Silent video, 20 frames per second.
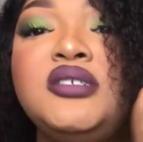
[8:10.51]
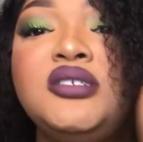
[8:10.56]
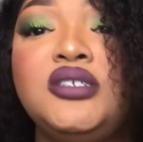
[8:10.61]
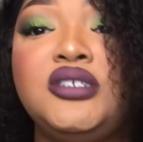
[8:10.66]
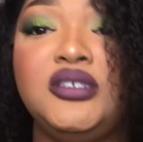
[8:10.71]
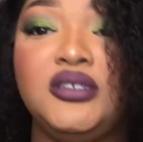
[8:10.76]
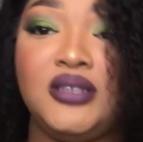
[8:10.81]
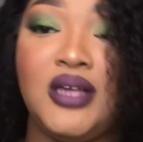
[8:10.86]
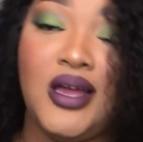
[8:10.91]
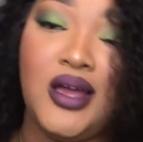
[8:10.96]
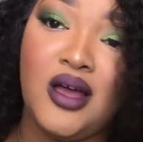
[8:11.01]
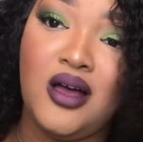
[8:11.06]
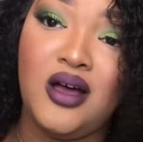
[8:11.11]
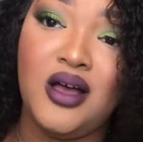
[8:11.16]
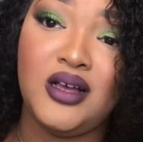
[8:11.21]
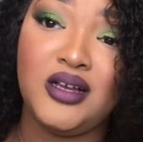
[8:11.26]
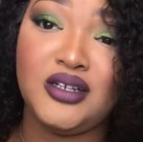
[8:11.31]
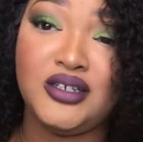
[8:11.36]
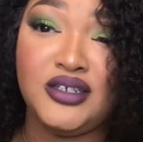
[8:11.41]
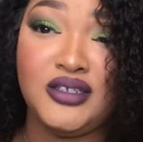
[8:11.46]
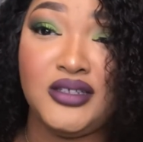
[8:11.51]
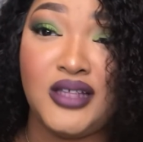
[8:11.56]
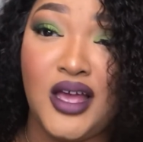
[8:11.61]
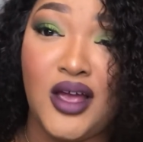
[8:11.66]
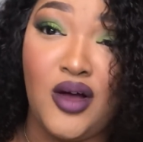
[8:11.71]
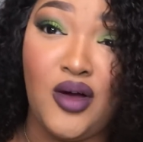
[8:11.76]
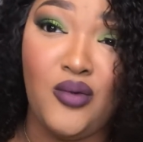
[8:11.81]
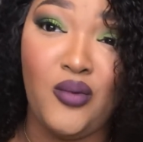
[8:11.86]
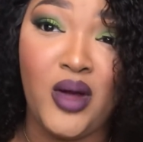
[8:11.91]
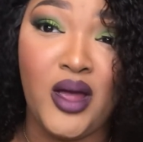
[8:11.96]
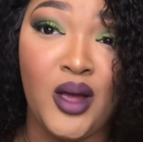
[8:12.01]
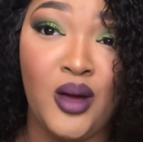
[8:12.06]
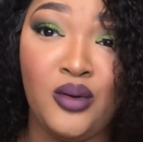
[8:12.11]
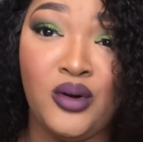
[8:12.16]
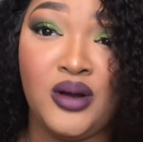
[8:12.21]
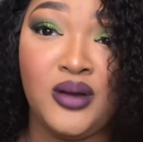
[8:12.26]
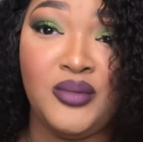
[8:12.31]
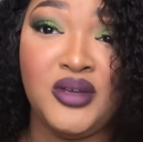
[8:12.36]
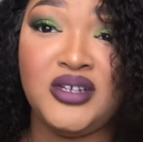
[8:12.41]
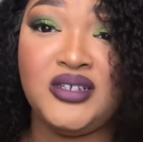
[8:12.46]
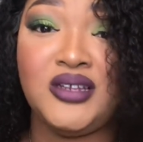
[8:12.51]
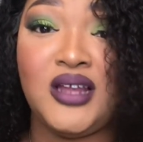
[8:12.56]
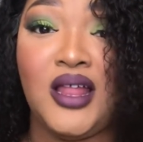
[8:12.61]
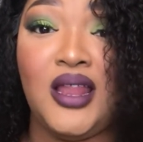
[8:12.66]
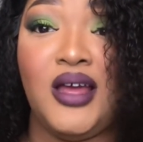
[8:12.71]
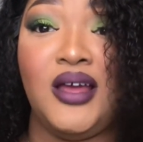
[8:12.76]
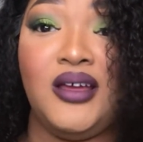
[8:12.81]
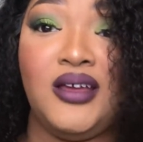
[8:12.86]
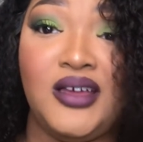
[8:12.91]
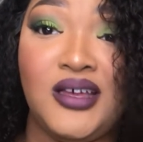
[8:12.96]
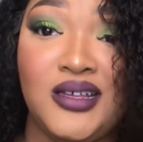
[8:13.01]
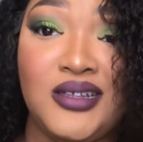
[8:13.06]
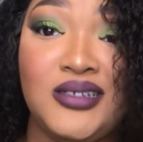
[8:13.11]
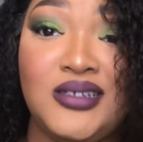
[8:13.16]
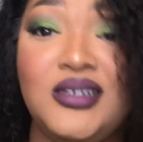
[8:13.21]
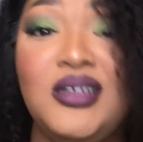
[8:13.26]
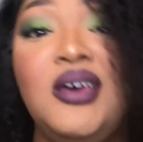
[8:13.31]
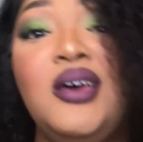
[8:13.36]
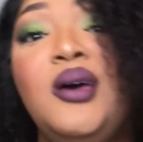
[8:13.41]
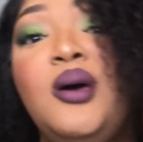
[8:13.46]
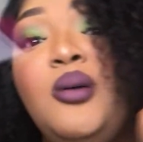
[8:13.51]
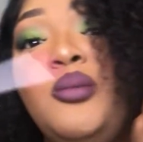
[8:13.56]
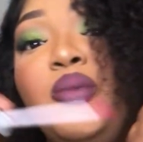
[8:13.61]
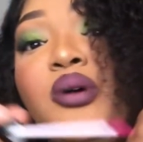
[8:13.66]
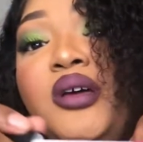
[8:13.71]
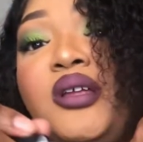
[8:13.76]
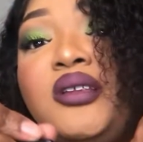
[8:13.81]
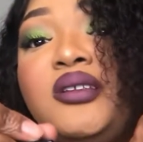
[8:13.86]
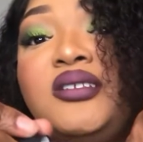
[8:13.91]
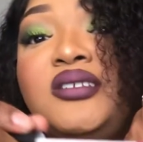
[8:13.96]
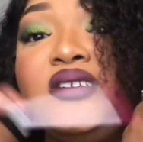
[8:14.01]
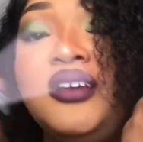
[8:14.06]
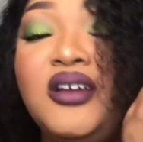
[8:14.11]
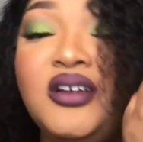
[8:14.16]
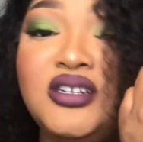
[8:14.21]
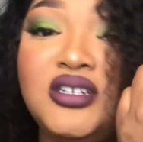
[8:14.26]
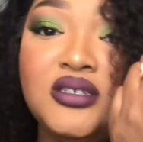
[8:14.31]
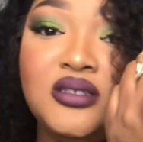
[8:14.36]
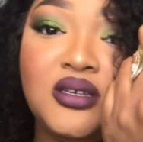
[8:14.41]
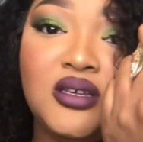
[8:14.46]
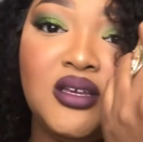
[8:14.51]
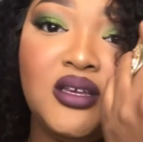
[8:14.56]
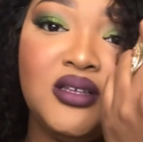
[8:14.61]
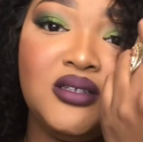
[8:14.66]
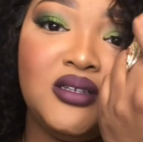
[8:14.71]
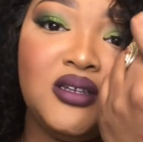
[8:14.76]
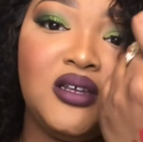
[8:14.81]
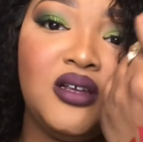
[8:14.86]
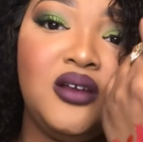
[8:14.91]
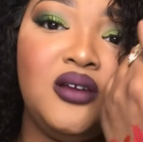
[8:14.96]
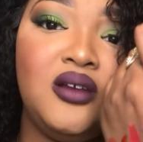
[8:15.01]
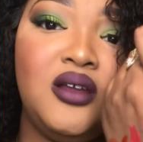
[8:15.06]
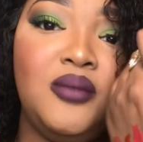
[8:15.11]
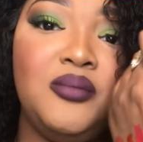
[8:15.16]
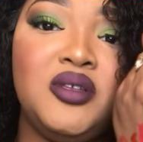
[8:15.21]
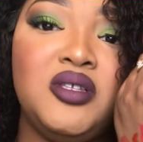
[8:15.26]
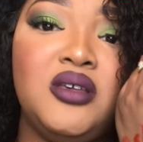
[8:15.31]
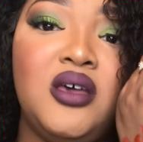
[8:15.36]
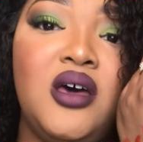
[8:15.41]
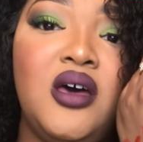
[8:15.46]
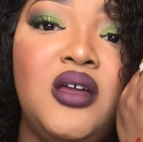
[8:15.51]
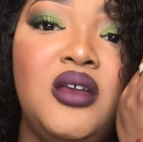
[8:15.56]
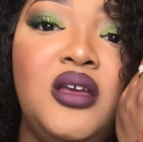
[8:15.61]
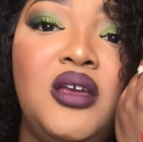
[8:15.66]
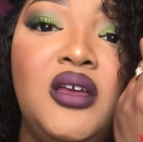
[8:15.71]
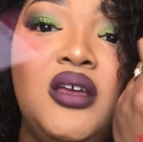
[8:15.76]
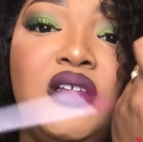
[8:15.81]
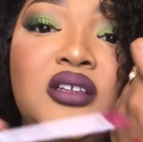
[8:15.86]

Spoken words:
She's like an aunt because she's like way older than me. She's not like a cousin, but she's a cousin, and her name is Connie.